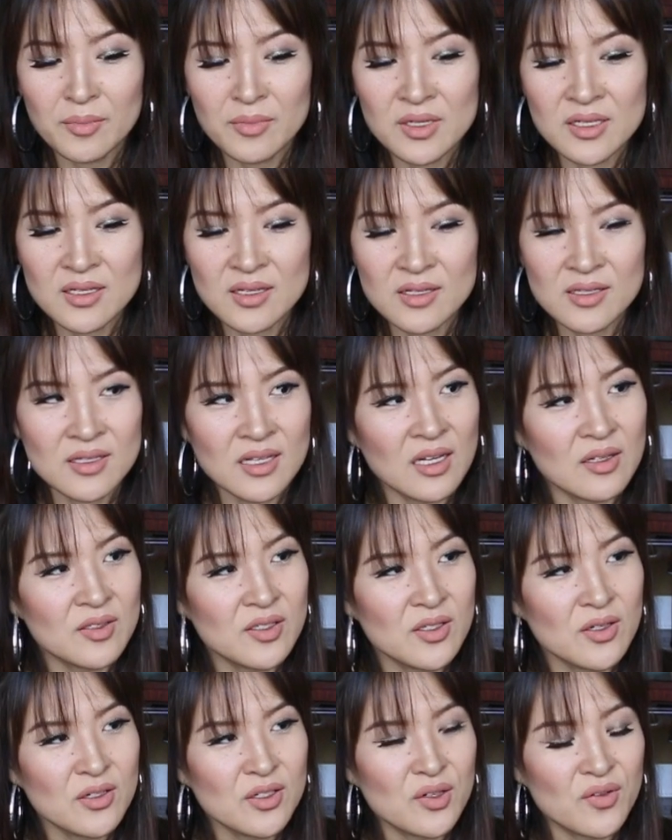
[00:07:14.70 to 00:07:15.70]
Is this
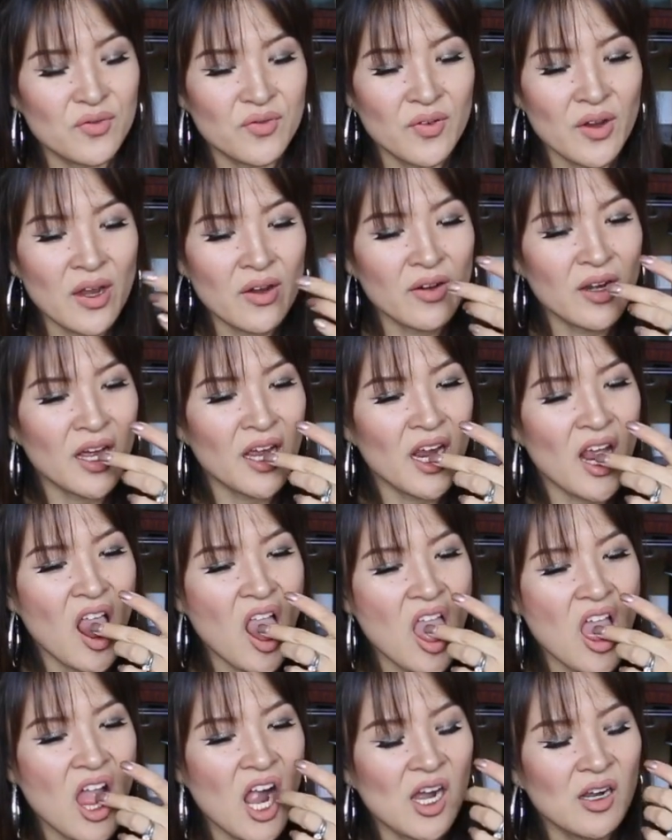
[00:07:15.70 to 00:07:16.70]
Celsius or Fahrenheit?
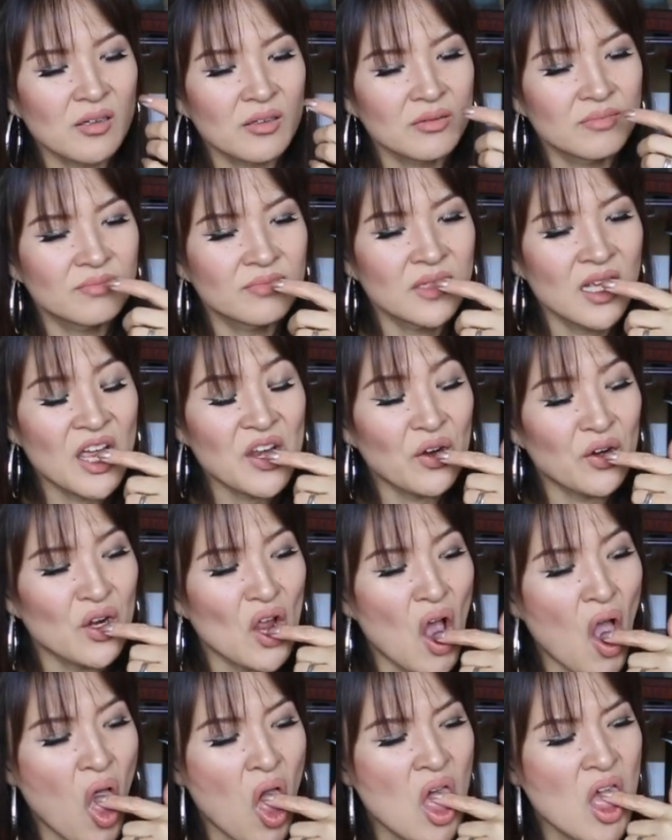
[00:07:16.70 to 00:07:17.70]
I don't
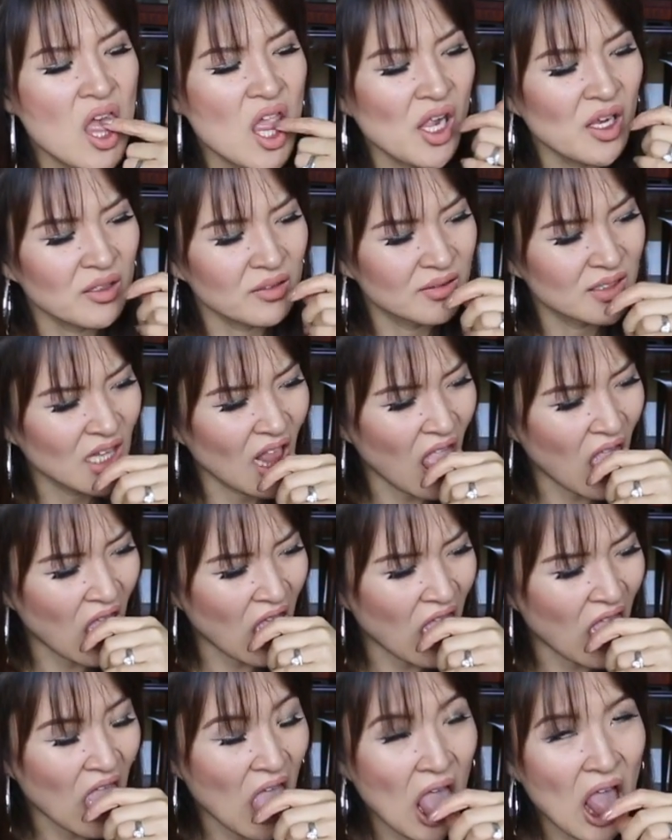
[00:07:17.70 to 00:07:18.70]
know.
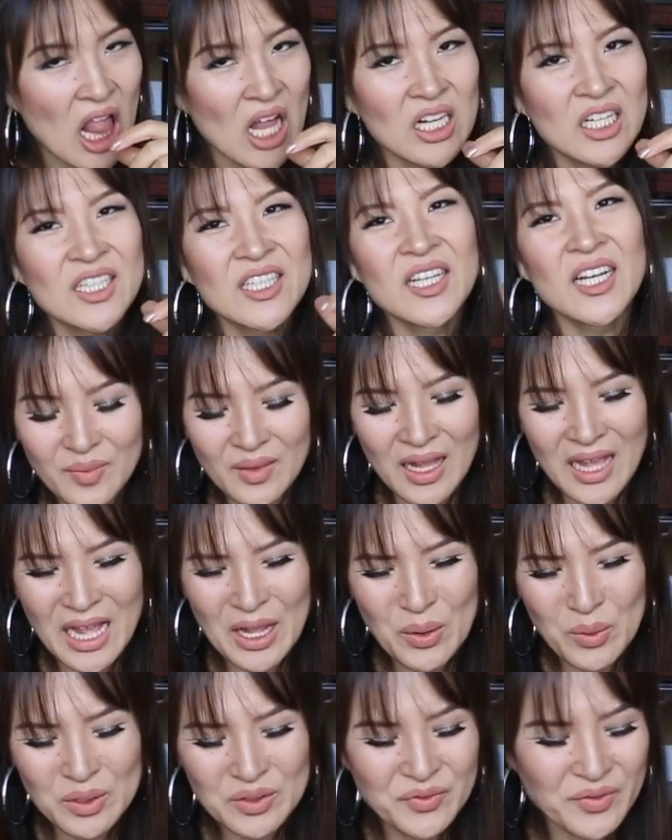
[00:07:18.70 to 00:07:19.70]
I
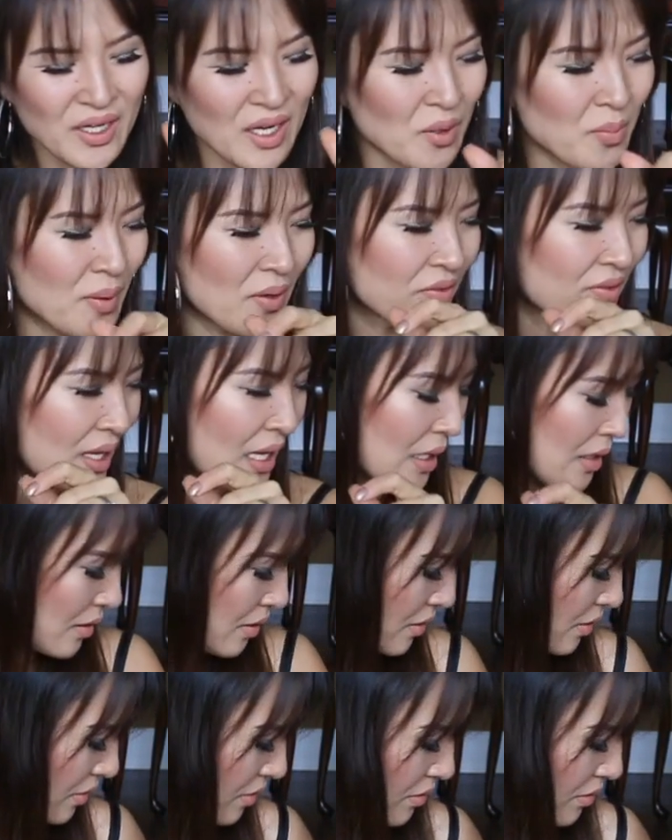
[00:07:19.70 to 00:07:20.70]
always forget about that.